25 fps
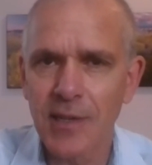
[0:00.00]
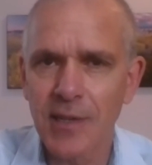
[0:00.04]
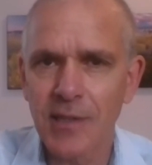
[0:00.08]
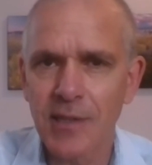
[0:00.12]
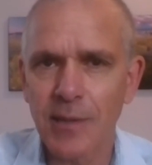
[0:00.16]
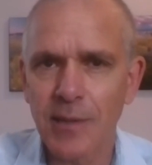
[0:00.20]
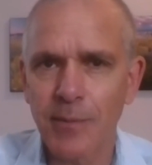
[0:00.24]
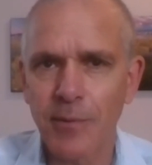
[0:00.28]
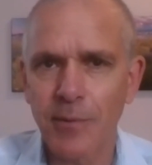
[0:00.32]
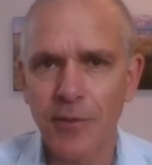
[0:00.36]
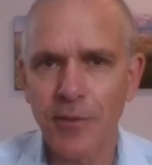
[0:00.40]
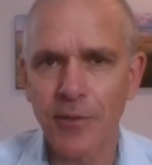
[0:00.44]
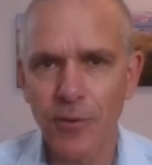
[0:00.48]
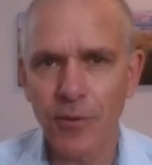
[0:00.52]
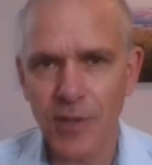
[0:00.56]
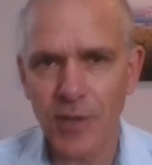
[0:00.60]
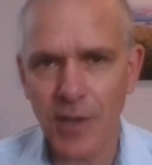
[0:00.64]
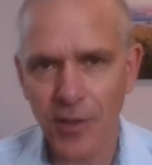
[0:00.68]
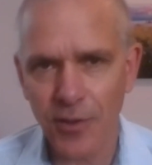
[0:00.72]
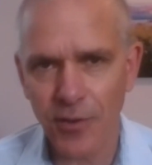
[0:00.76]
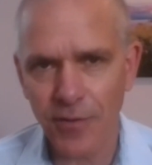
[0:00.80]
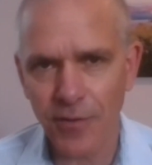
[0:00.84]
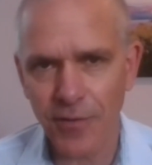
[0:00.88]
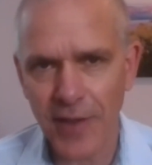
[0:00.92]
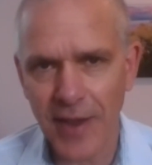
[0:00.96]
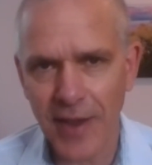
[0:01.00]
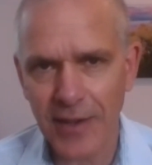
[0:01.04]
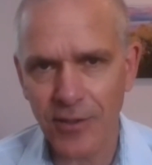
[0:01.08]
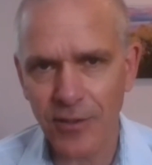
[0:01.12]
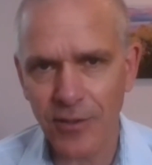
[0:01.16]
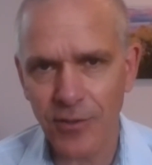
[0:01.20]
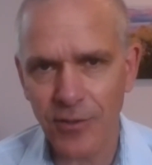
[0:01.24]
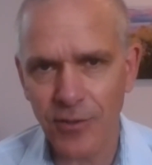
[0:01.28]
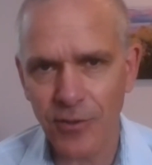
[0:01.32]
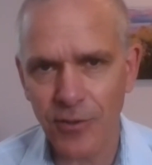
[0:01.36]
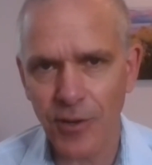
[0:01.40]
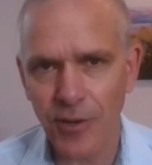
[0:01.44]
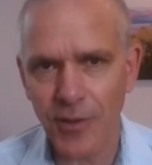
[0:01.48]
some of those other
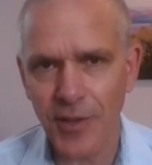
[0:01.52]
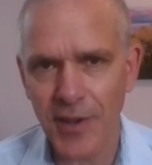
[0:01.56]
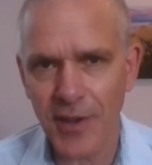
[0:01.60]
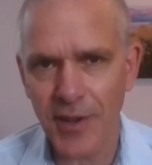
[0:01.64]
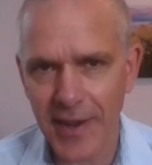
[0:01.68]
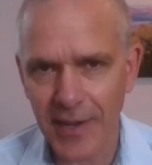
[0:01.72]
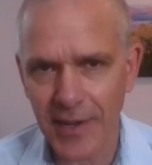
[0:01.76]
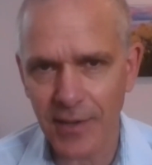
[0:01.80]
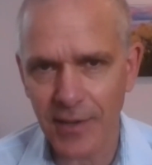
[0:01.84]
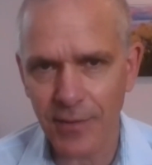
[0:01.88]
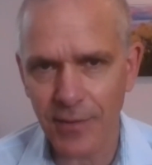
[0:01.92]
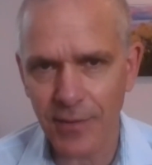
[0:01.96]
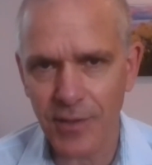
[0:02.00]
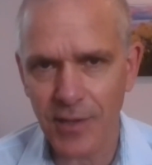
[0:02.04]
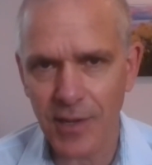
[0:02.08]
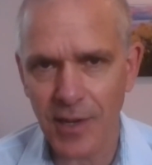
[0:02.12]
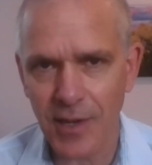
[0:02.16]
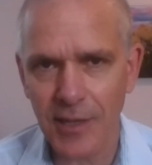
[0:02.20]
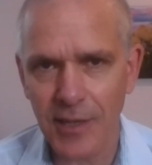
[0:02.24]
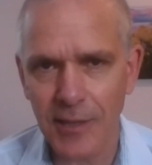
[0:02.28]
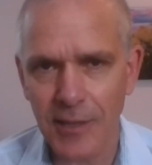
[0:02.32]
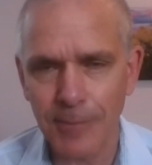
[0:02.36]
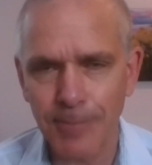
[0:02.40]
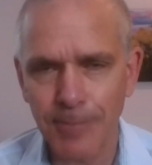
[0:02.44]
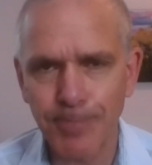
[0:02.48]
factors are on the negative side.